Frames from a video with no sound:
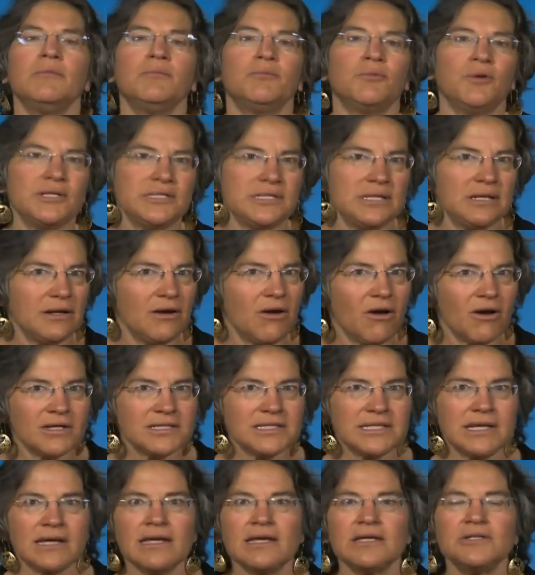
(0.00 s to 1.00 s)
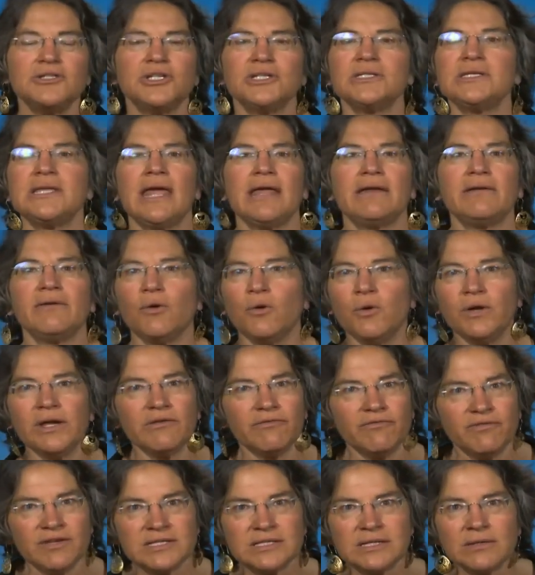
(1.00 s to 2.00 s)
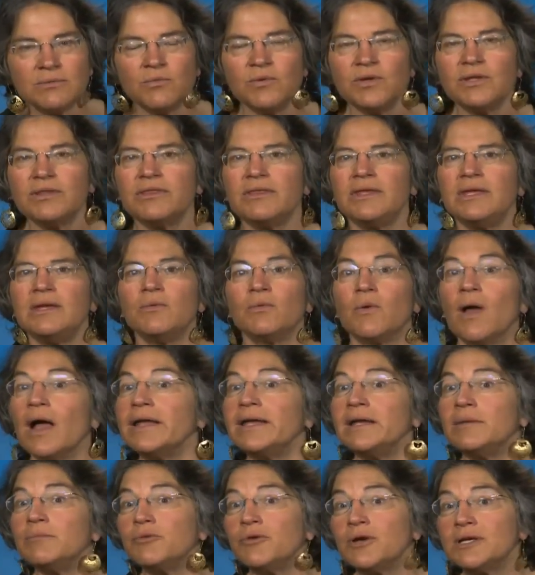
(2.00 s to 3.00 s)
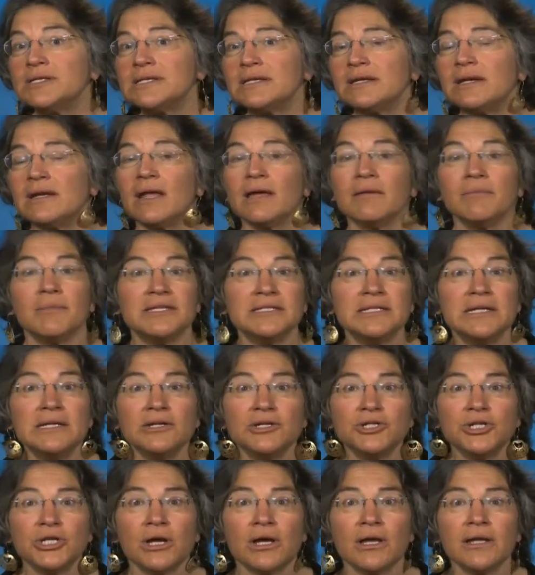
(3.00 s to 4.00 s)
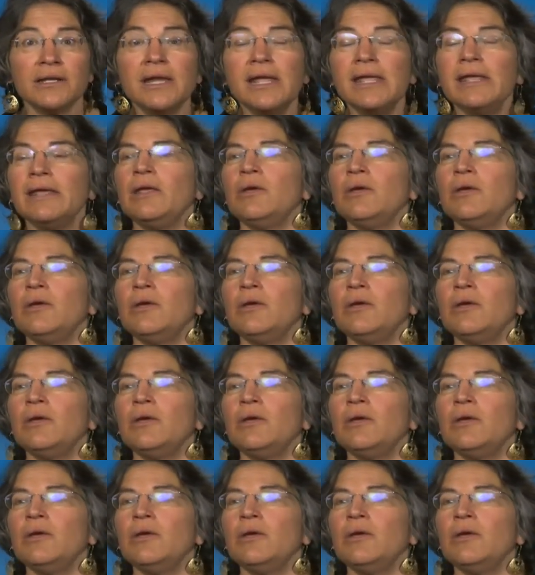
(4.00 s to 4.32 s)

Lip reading: President Karzai had just had a quick visit with the Iranian president, Ahmadinejad.